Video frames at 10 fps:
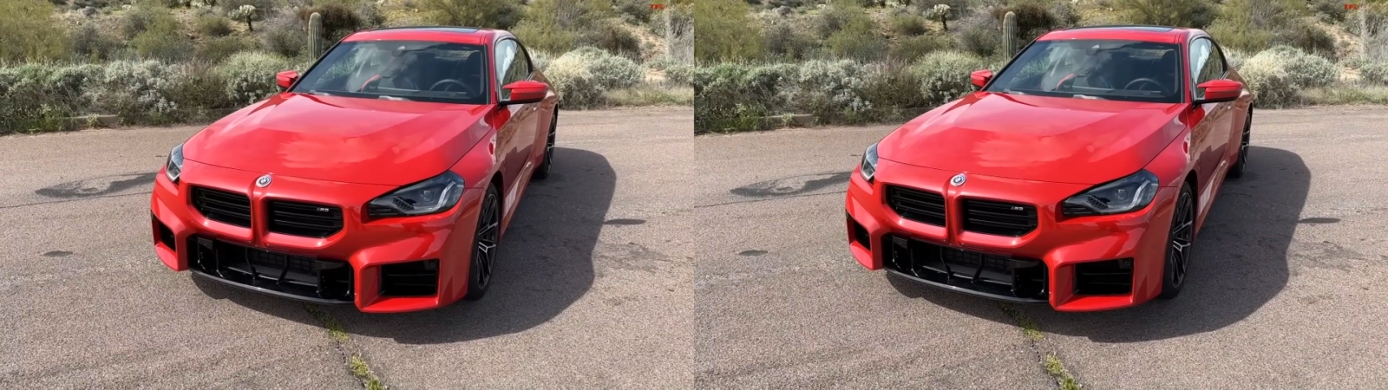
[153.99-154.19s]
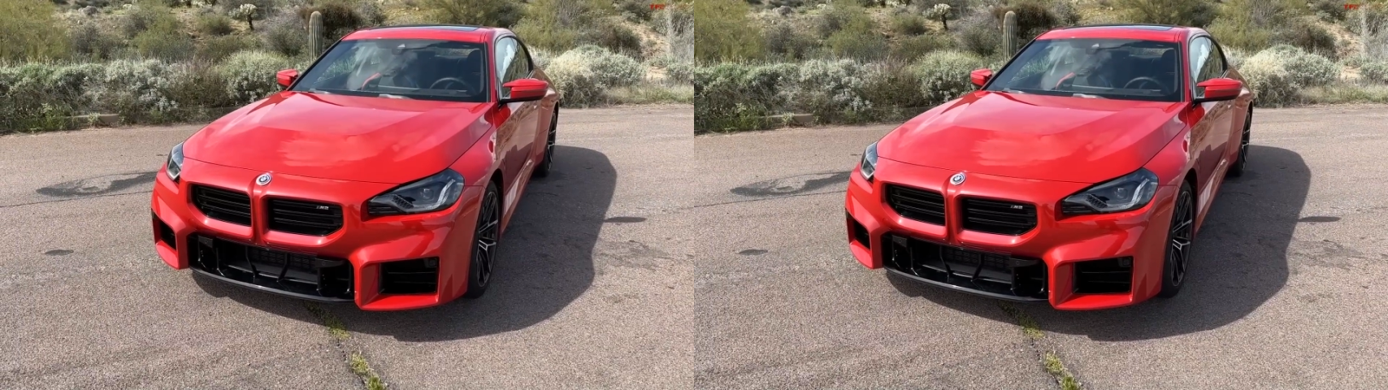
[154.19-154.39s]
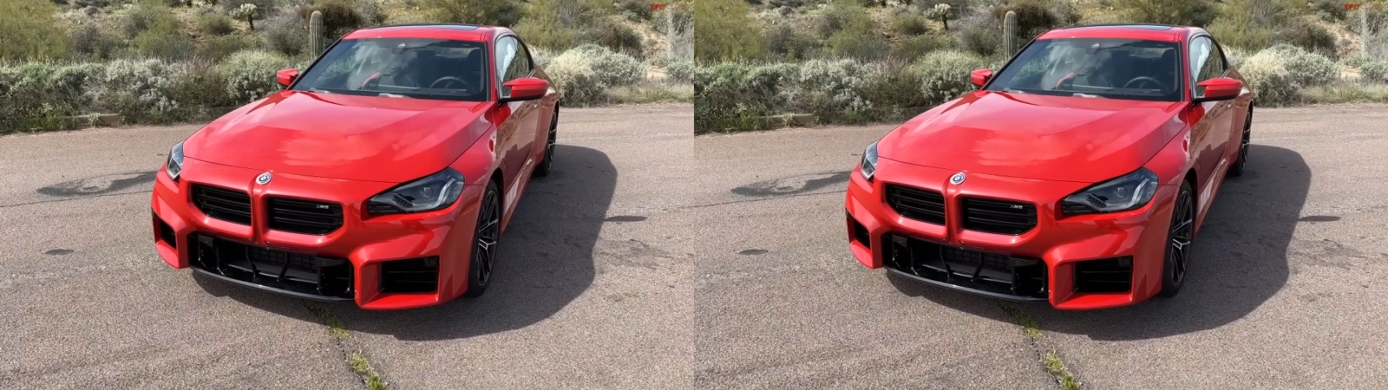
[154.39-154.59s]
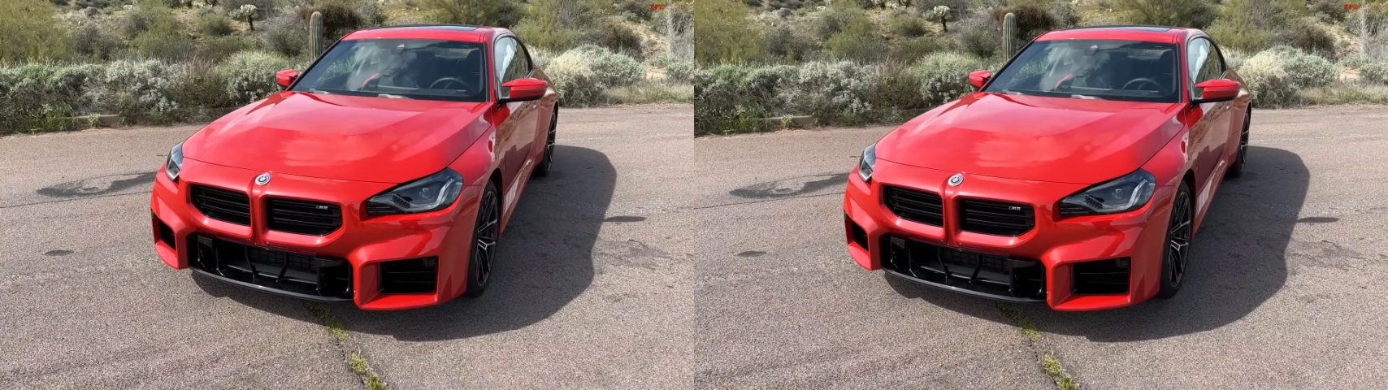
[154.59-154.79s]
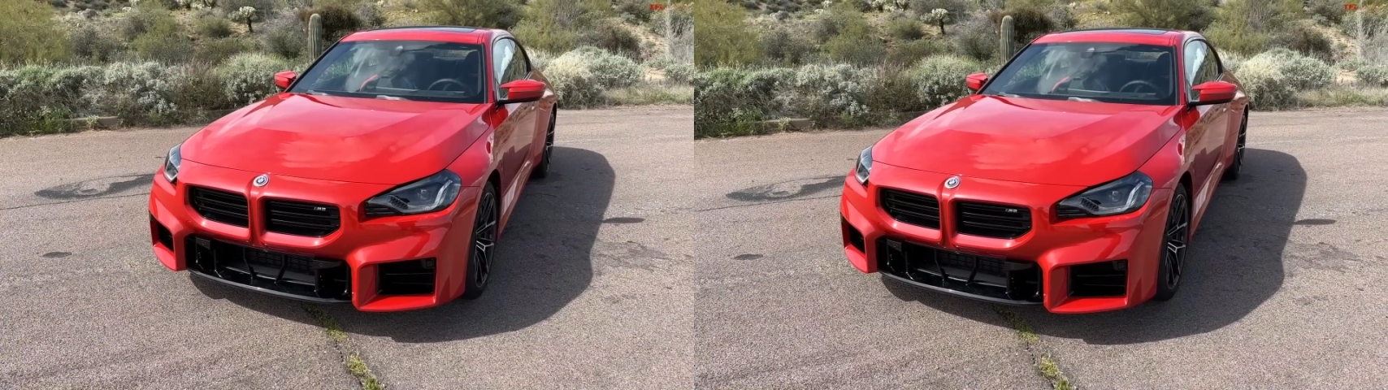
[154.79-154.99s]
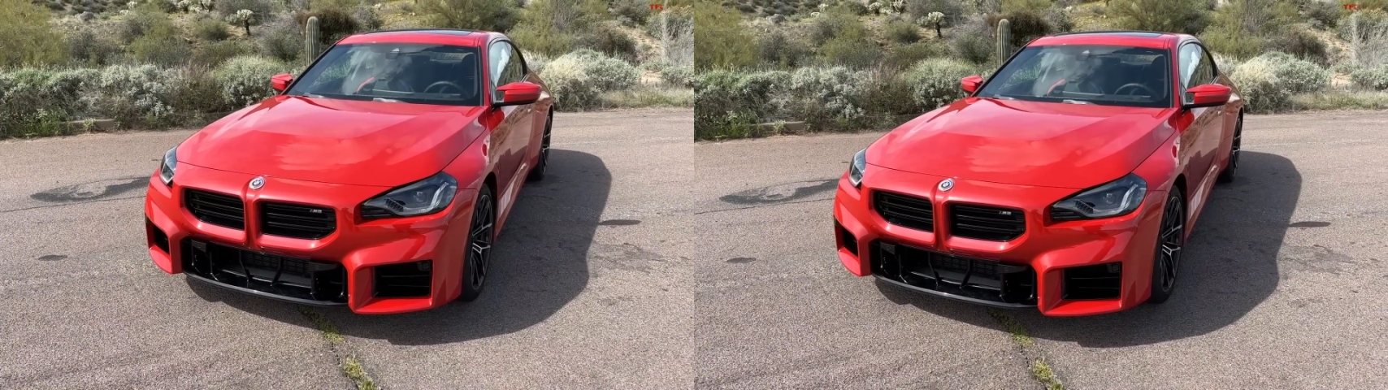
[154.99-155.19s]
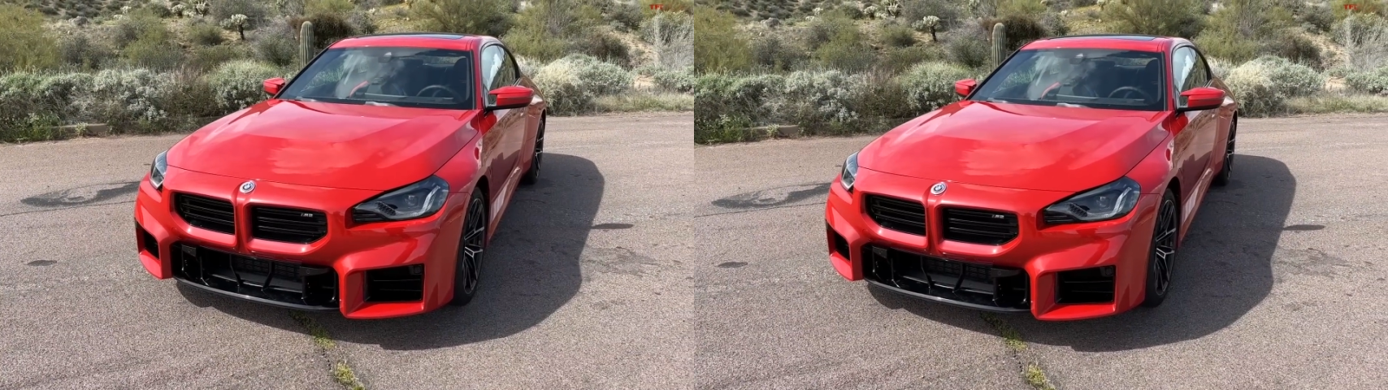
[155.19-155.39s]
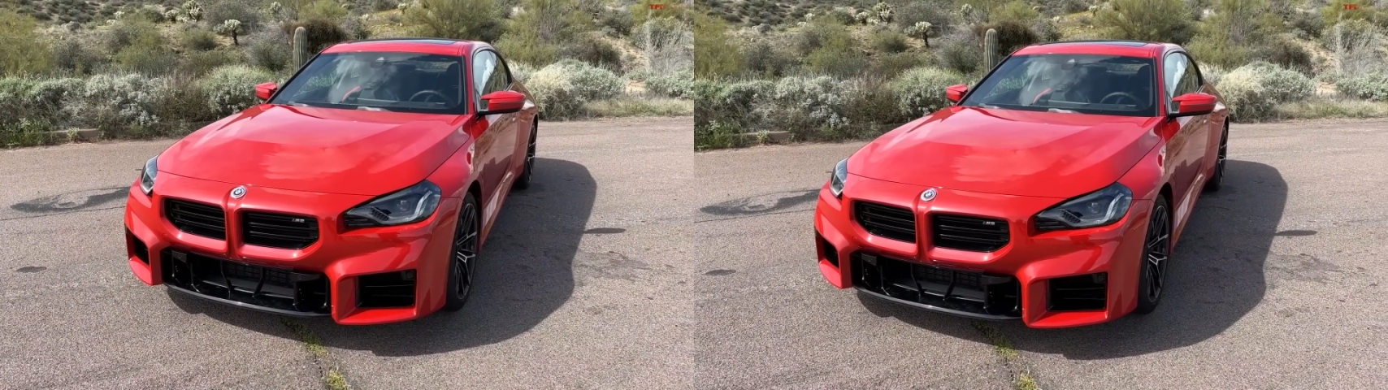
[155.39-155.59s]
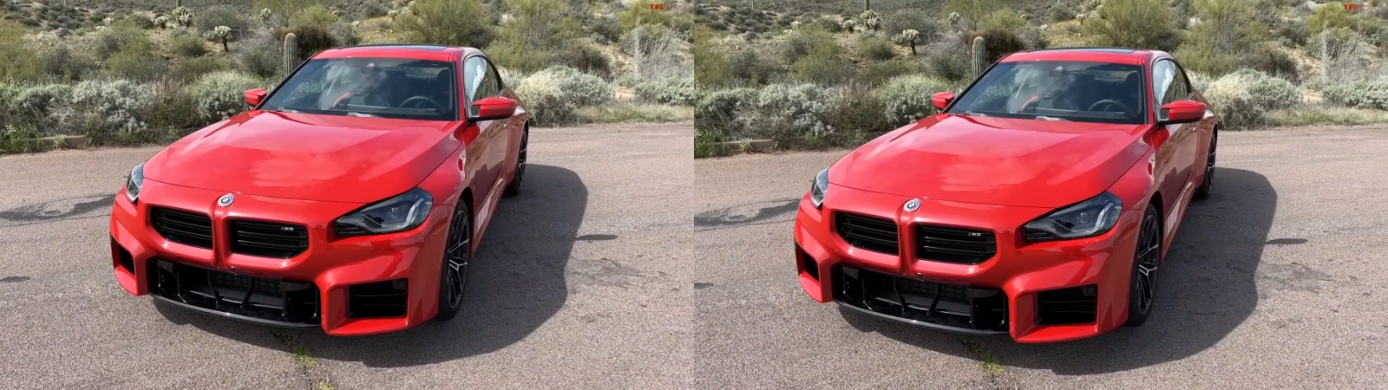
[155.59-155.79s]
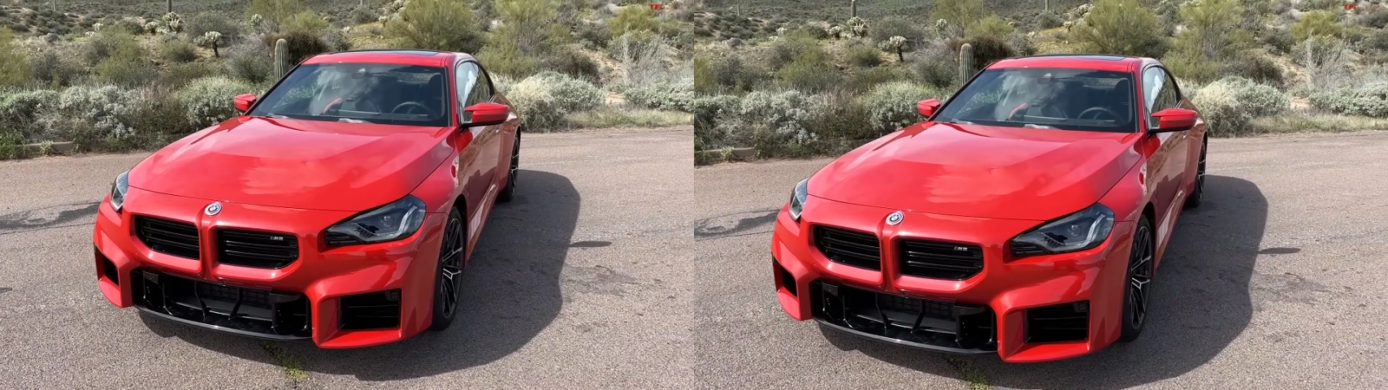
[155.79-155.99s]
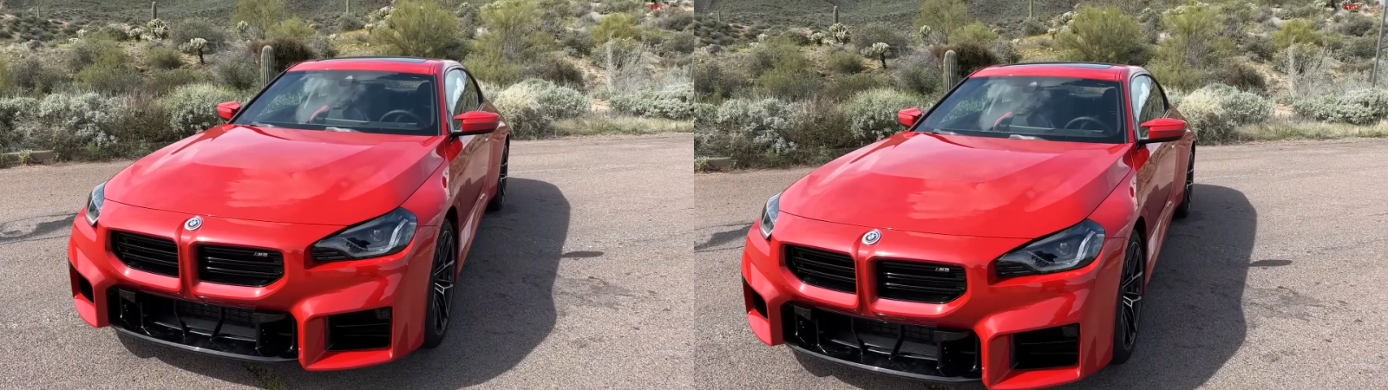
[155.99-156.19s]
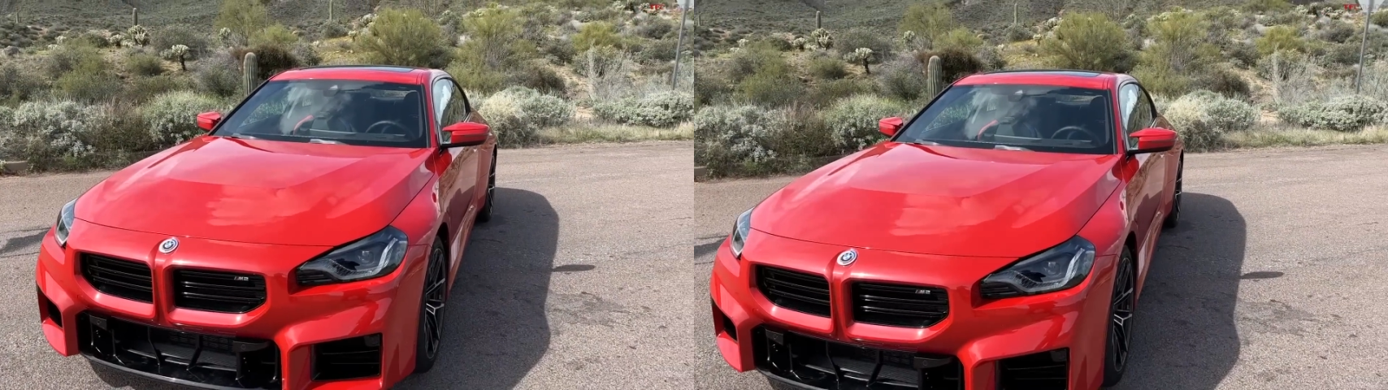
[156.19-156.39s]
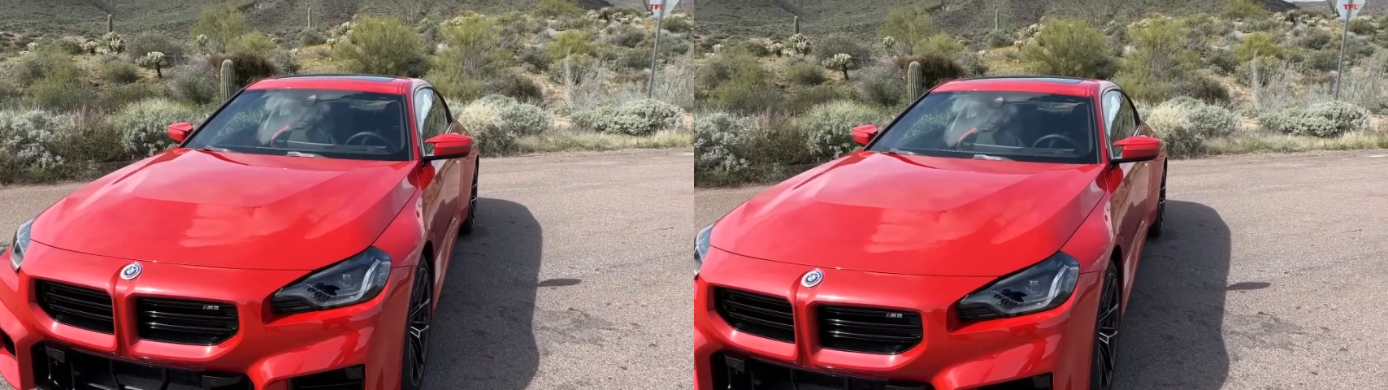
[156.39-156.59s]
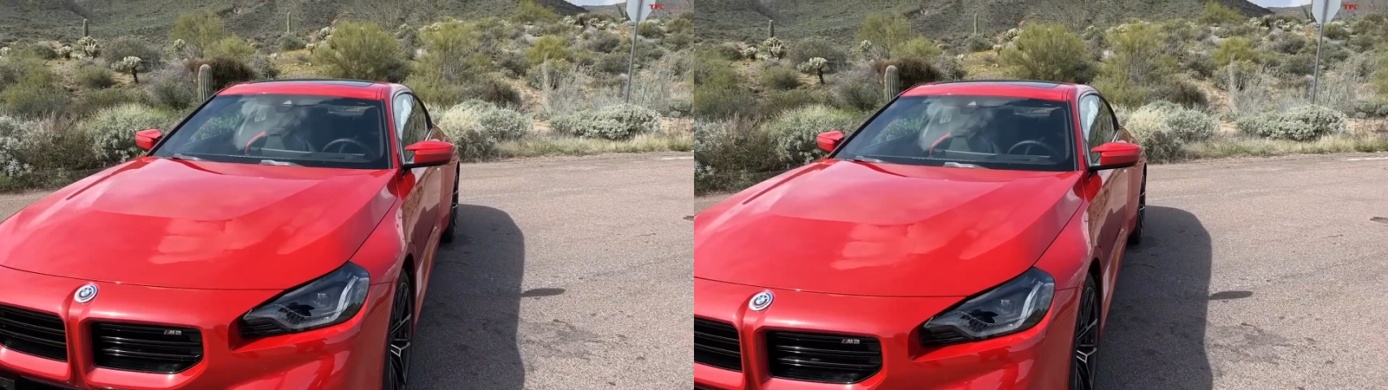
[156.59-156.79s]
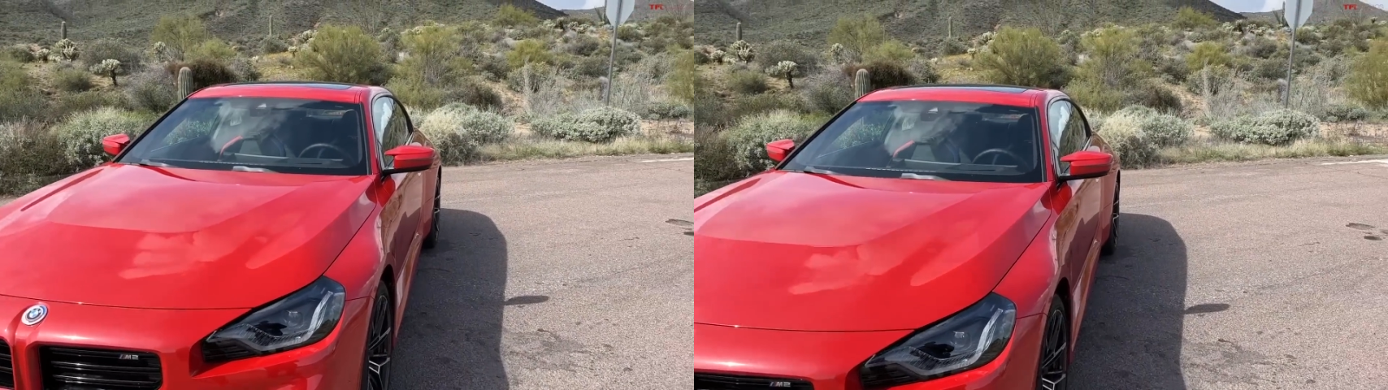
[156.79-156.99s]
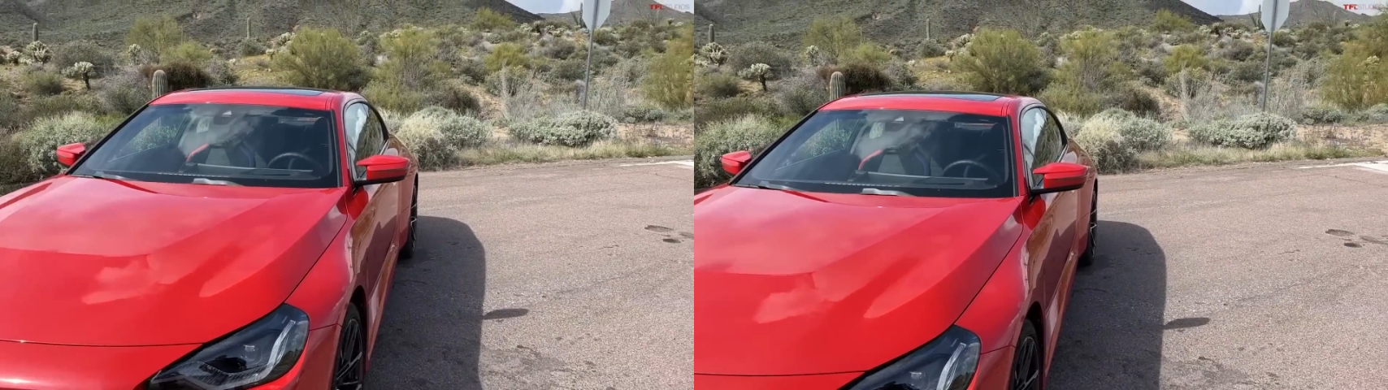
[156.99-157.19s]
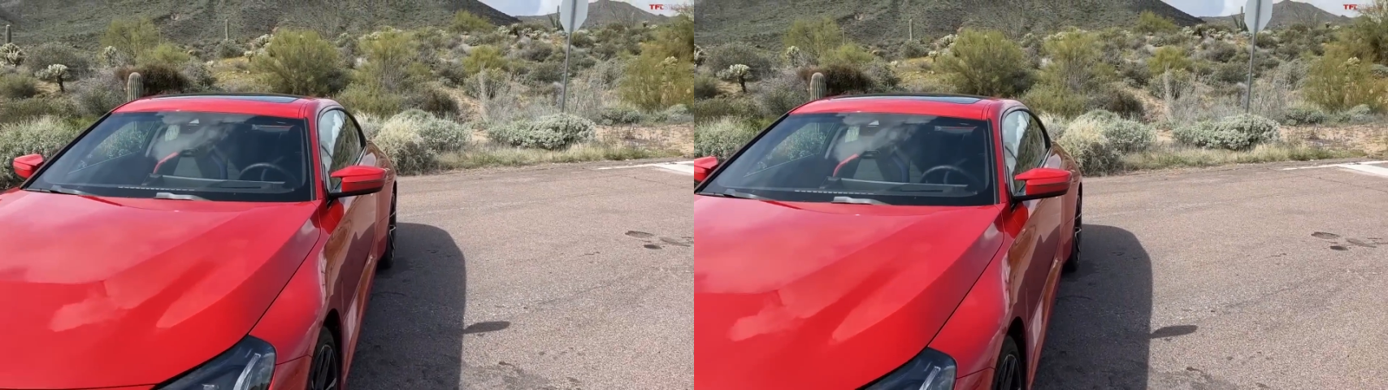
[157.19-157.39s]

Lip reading: No face is visible, so there are no lips to read.